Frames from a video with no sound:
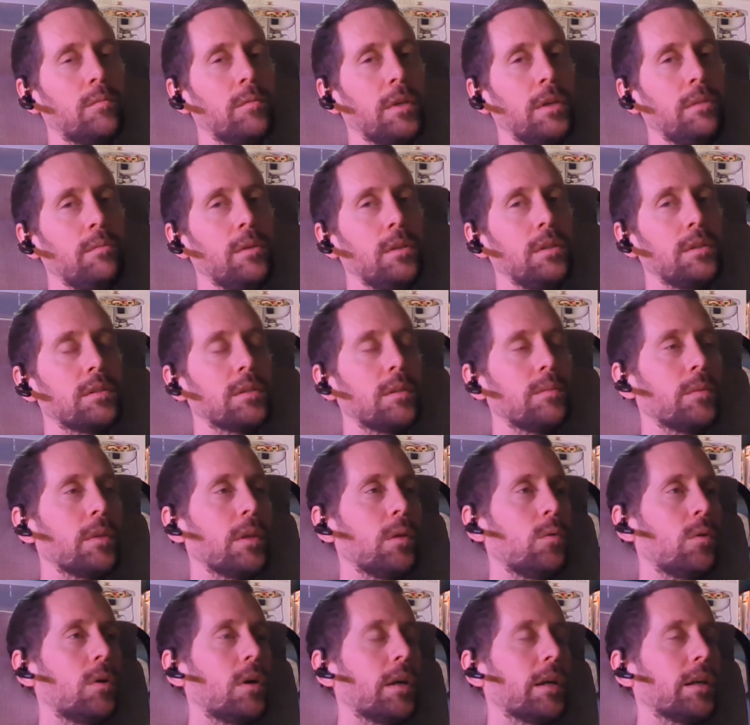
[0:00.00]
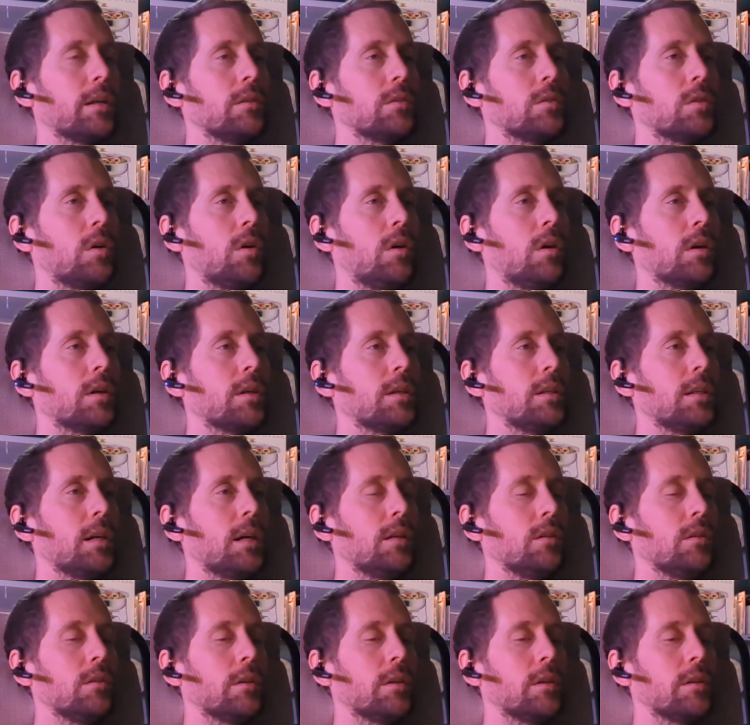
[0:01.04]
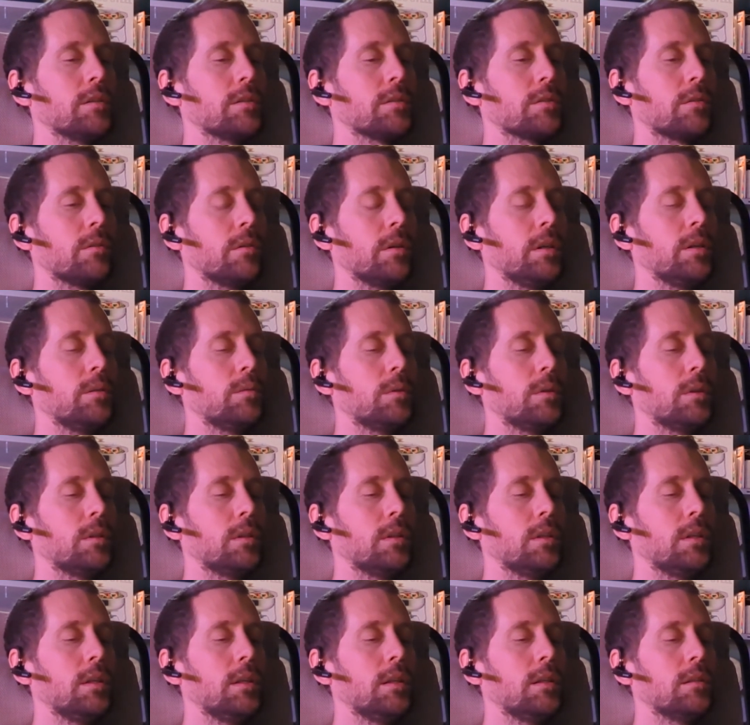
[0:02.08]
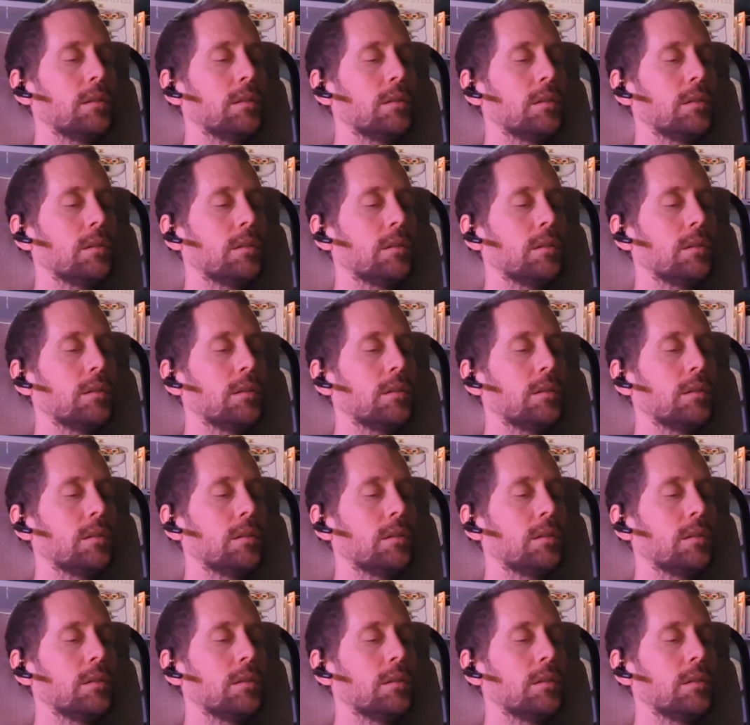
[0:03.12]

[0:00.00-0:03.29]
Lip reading: maybe something where I can talk and not look at a screen really.